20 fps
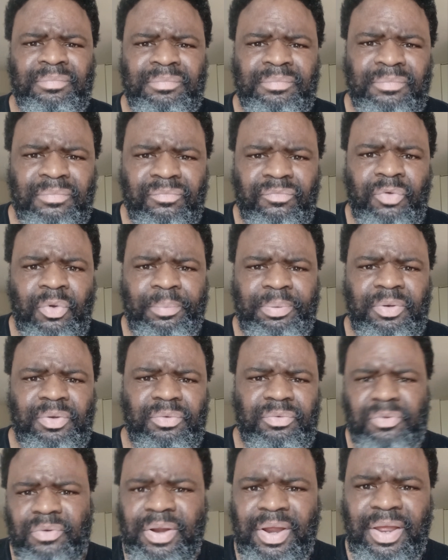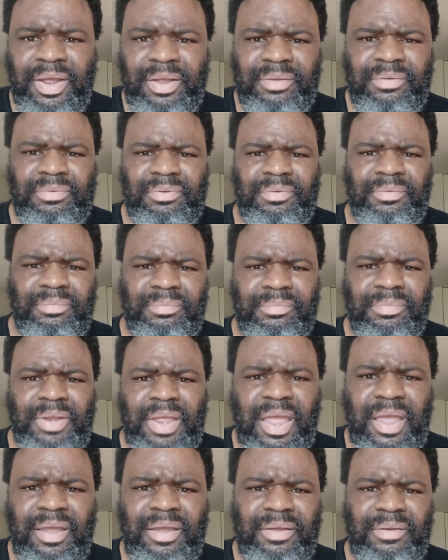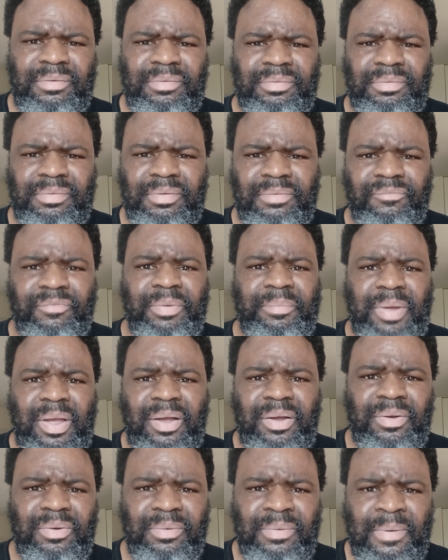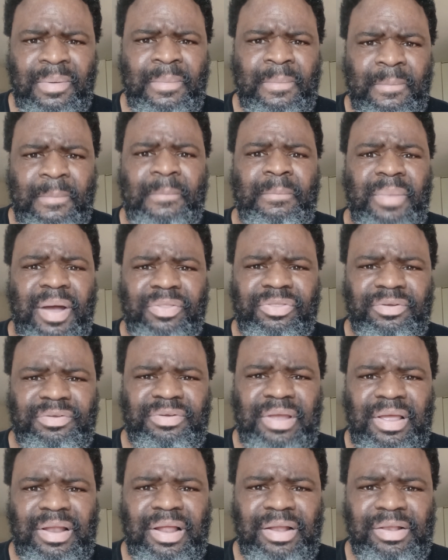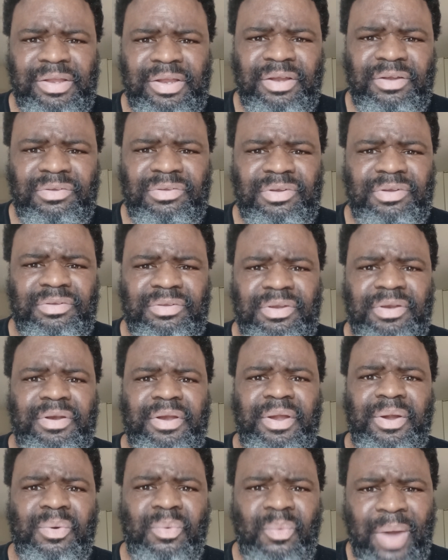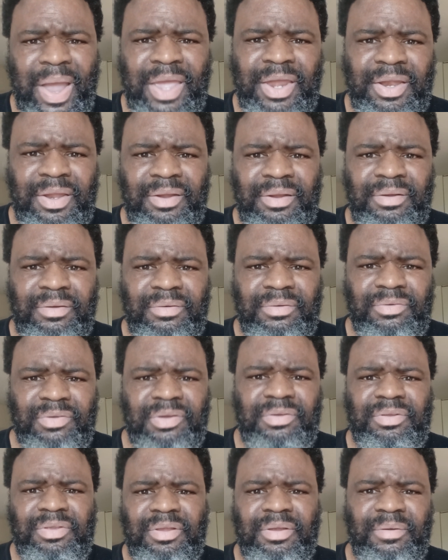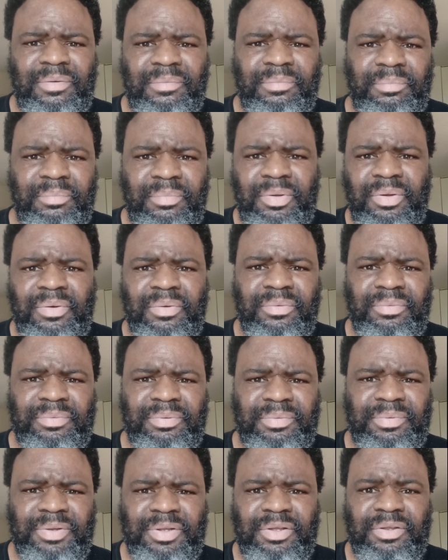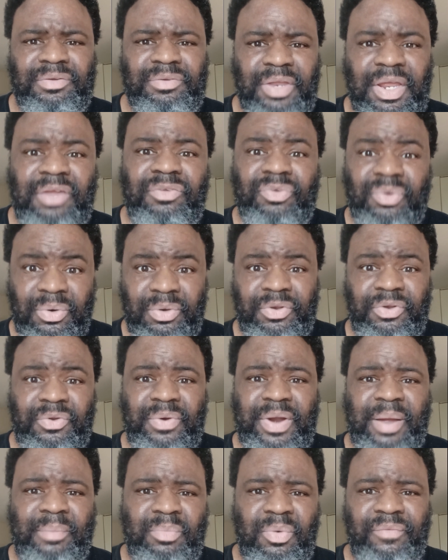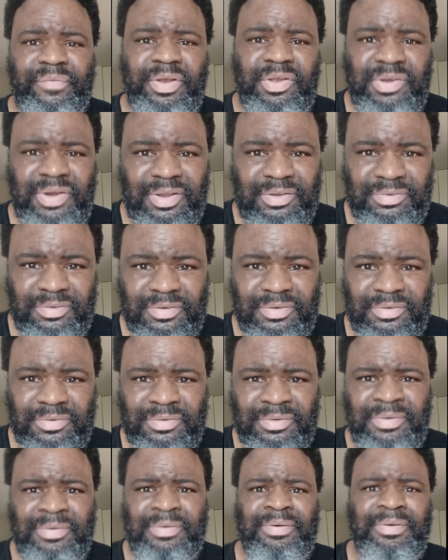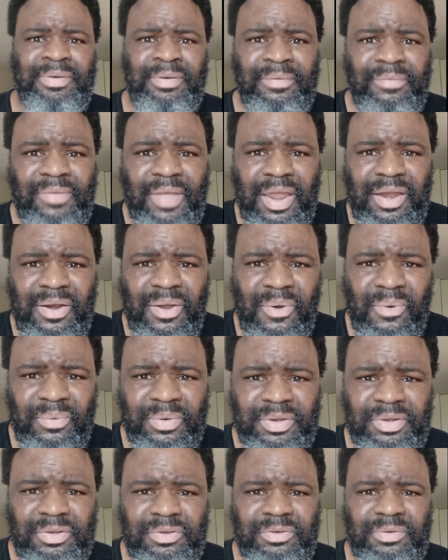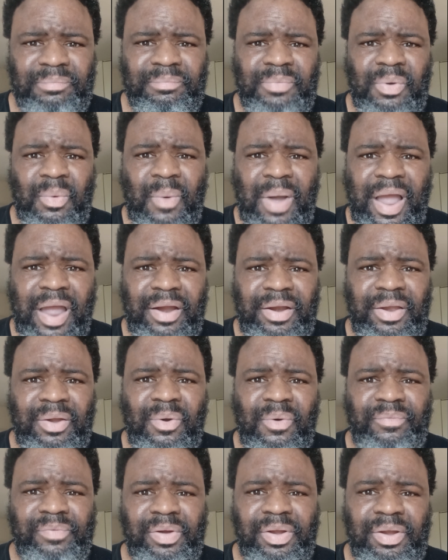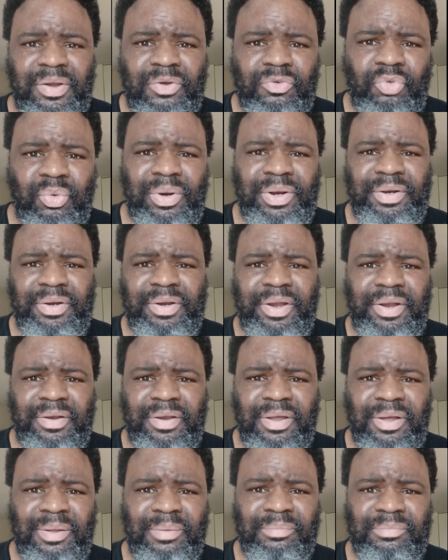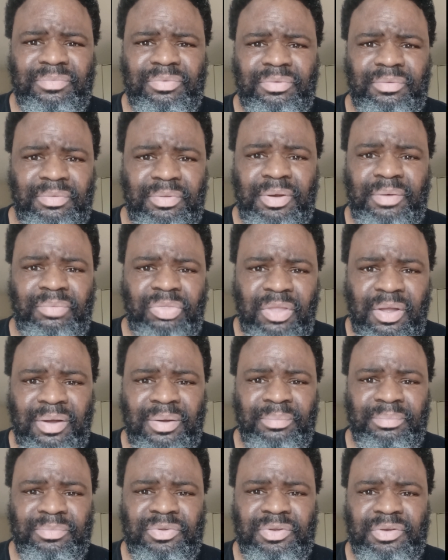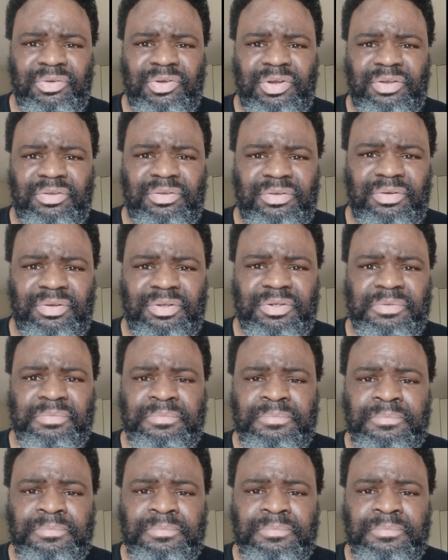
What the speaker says: New producer, X'd. Can't. Meanwhile, Mahershala Ali is just sitting here waiting, just to, because he's going to do that movie justice. They know this, but why are they over here twiddling their thumbs and just saying,